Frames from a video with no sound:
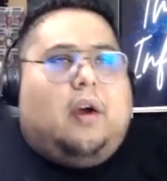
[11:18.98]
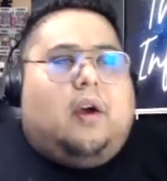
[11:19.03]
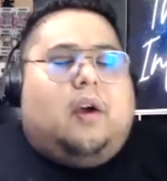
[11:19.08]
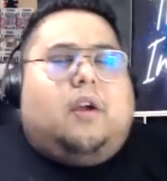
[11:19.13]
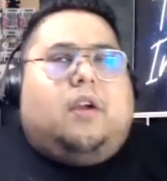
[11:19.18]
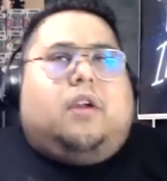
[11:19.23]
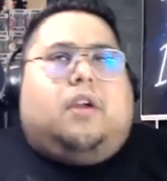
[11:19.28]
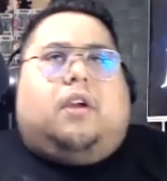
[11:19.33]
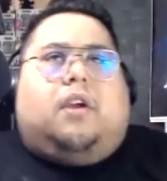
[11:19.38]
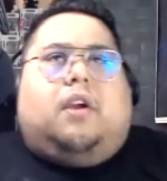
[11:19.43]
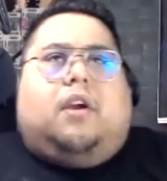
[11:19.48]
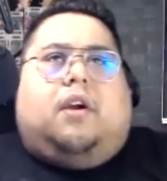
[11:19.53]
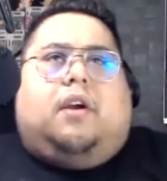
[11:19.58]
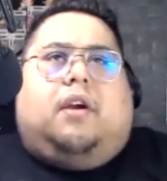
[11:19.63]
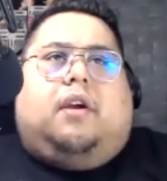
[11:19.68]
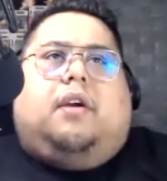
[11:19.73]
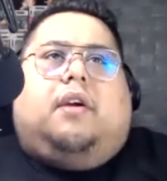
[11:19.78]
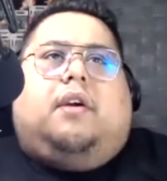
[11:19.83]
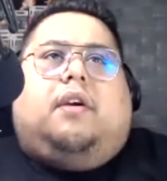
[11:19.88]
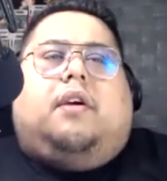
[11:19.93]

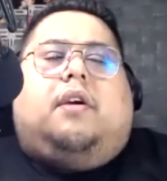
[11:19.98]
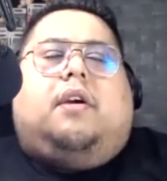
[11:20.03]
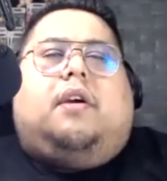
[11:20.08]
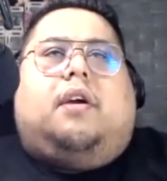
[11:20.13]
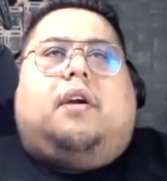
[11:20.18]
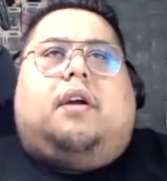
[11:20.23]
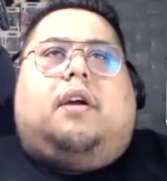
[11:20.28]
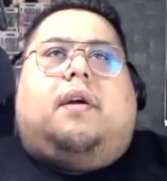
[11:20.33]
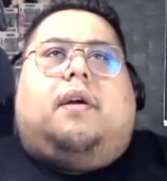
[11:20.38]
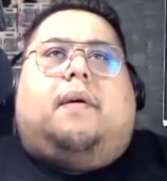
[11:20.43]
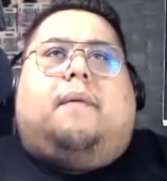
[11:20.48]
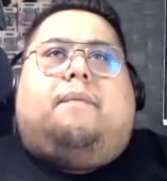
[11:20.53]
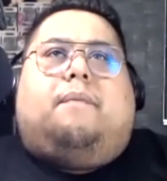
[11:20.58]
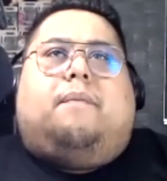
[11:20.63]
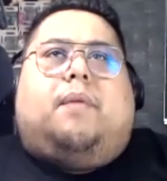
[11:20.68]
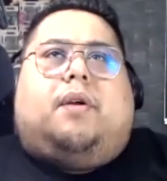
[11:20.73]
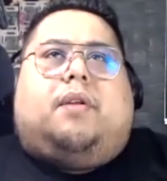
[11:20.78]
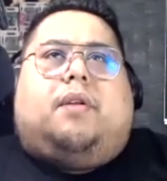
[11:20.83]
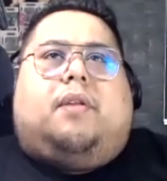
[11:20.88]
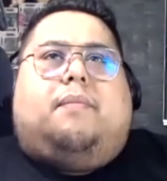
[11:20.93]
You're
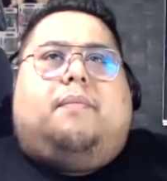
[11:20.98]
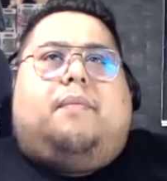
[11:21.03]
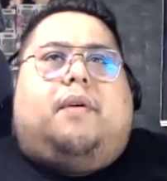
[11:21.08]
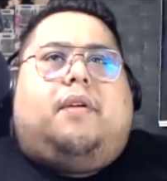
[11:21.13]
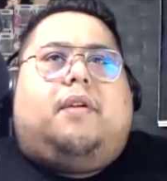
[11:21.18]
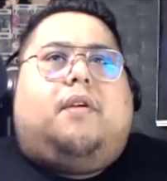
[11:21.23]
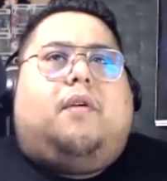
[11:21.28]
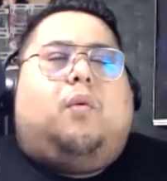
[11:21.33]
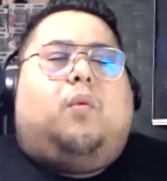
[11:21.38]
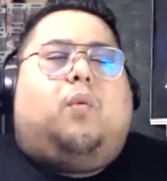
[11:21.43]
the murder.